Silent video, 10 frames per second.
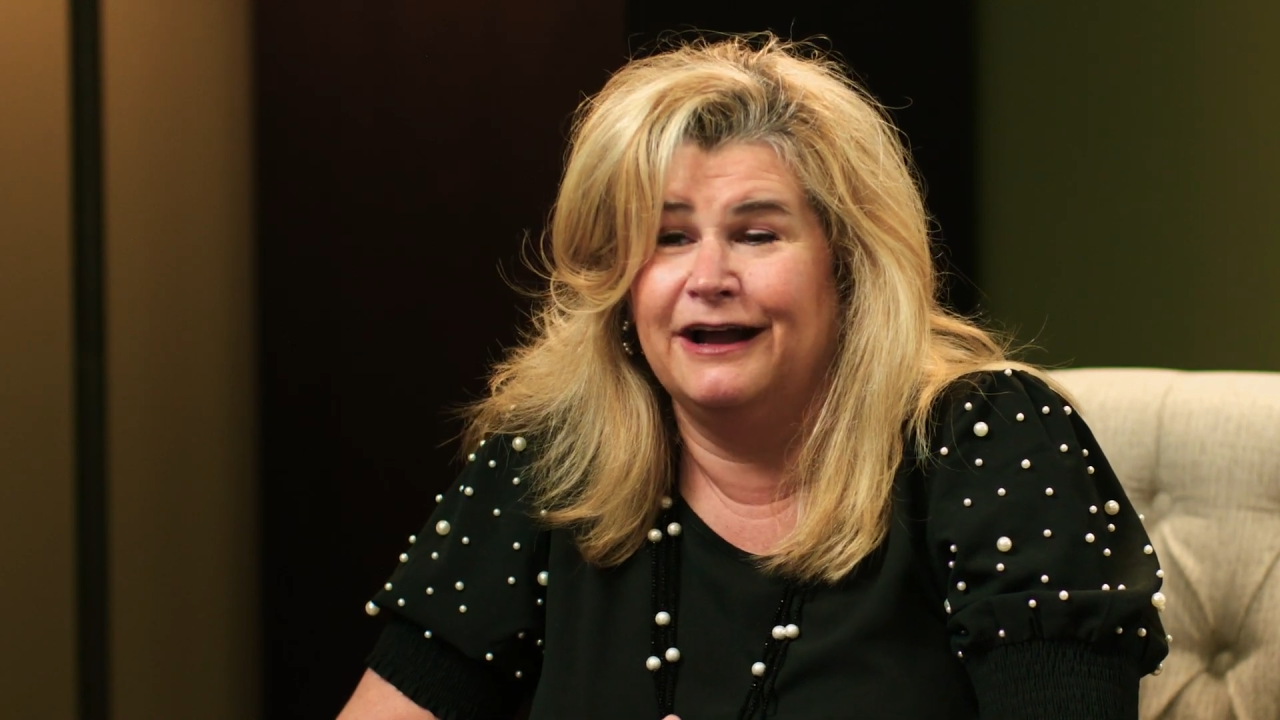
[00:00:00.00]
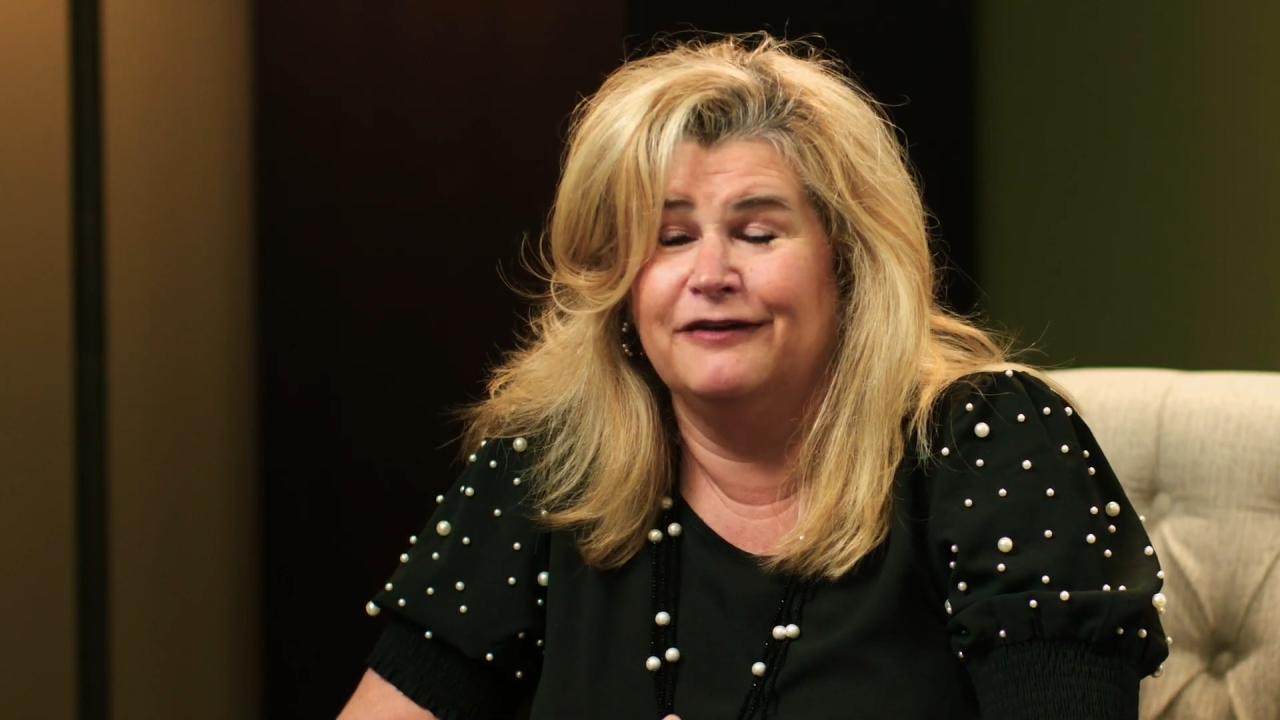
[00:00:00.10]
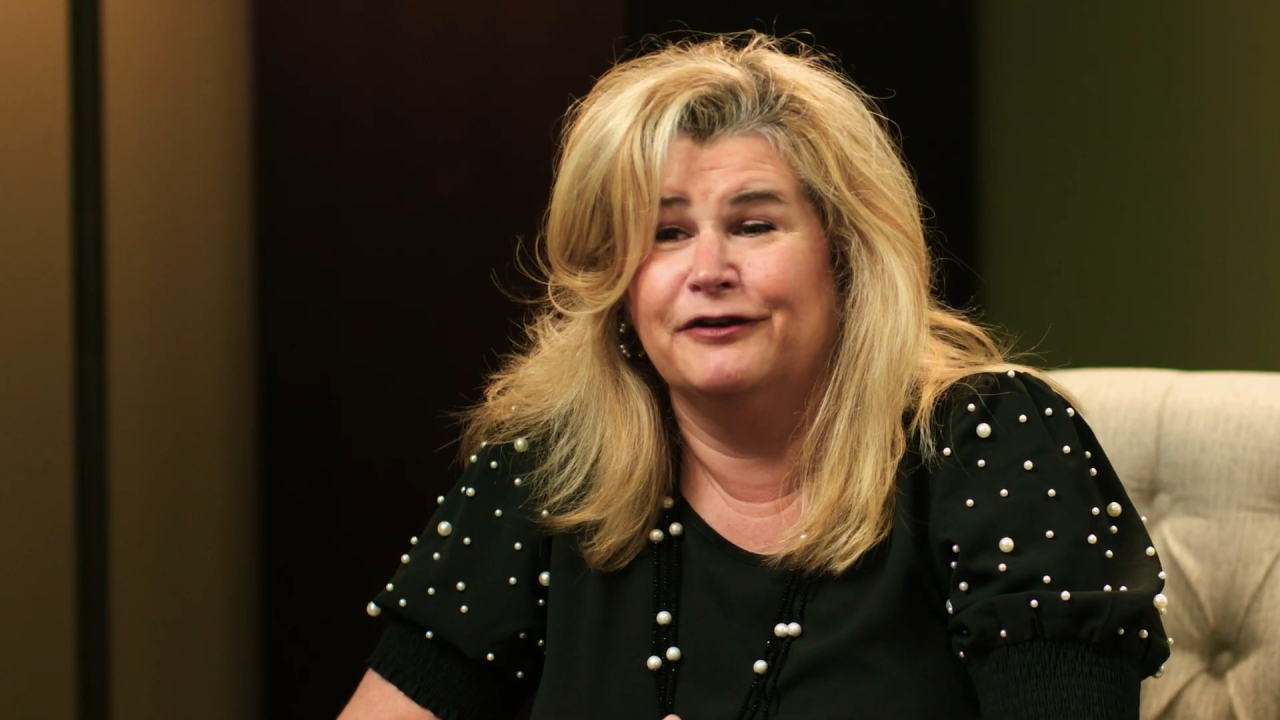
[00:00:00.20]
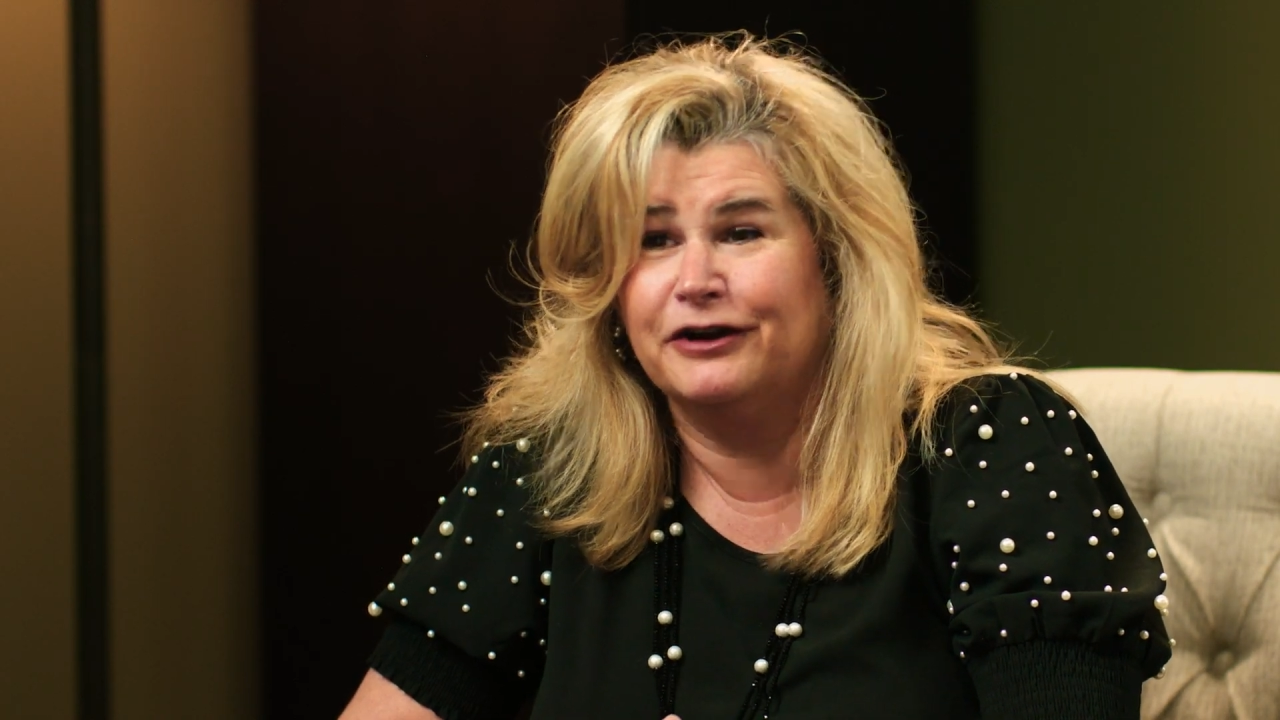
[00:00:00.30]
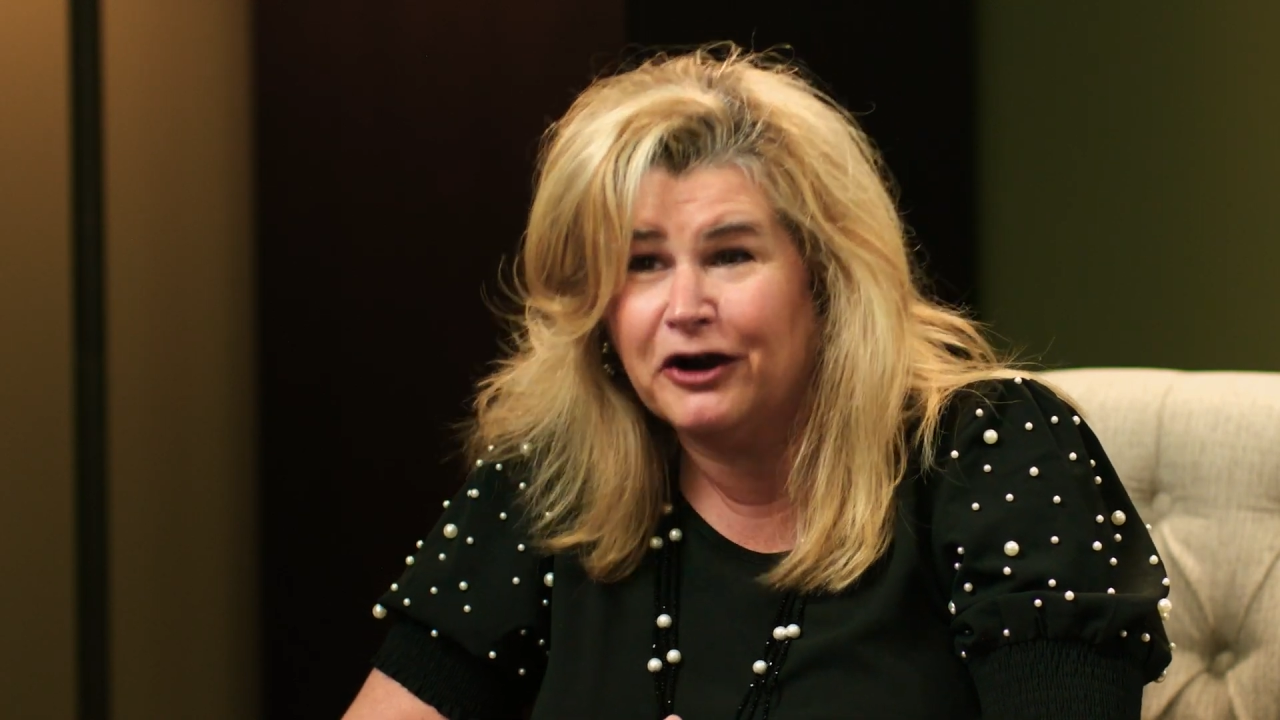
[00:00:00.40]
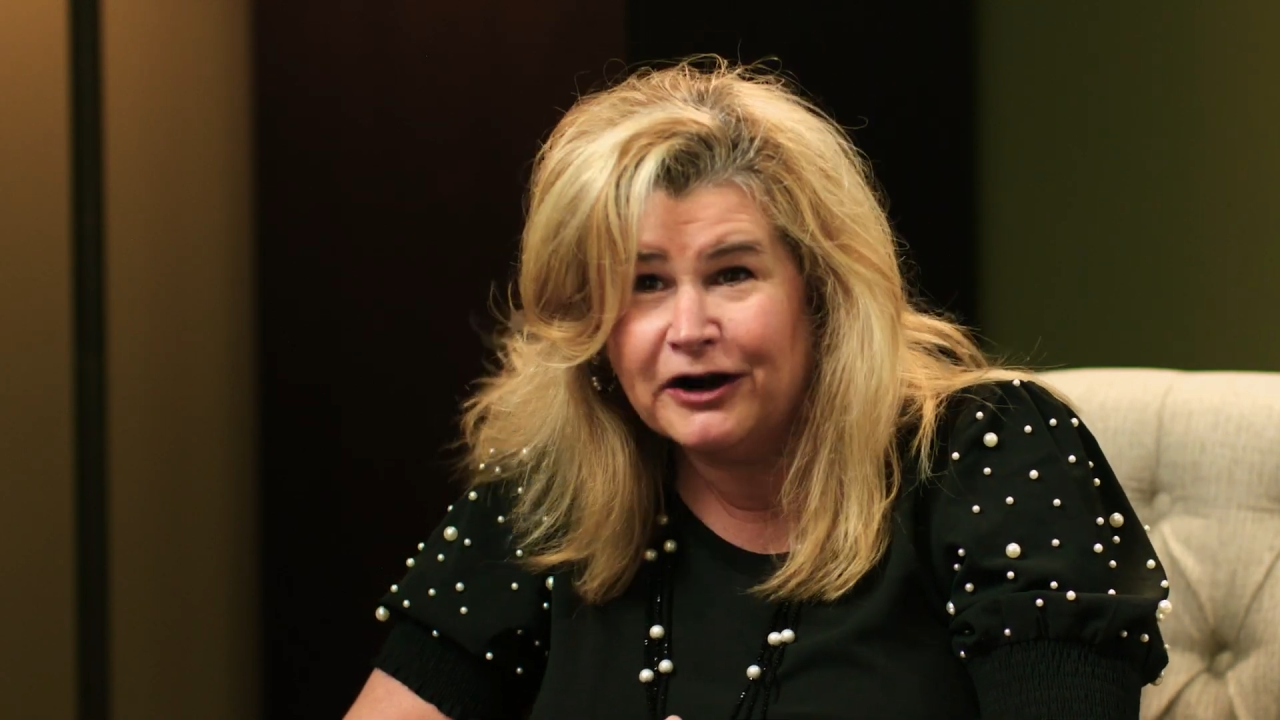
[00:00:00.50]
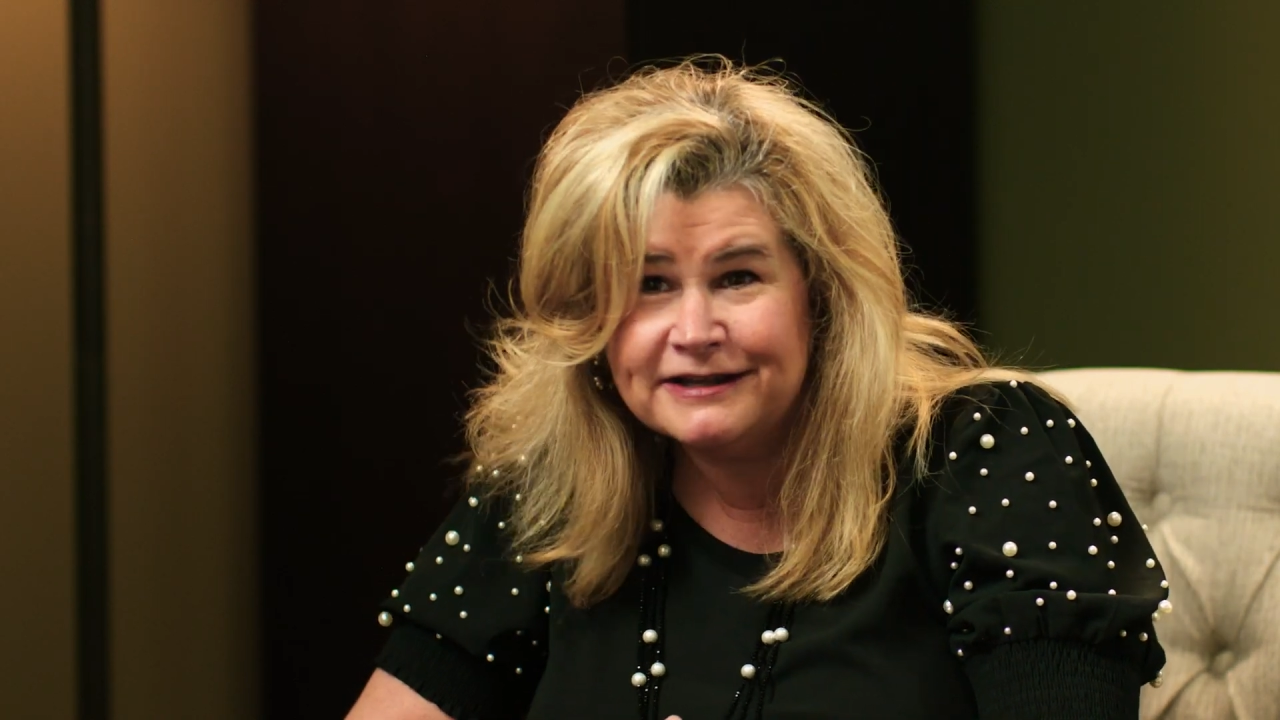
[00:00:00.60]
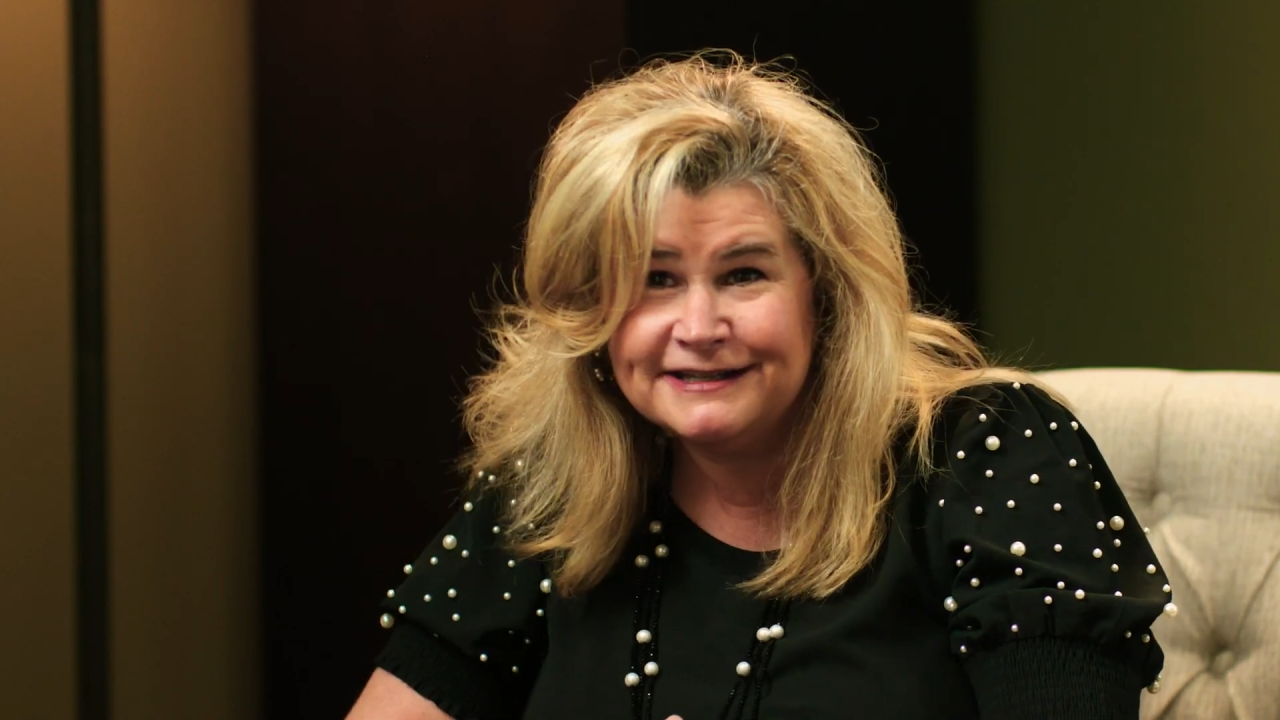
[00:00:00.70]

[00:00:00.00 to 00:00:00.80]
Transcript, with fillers: uh, for car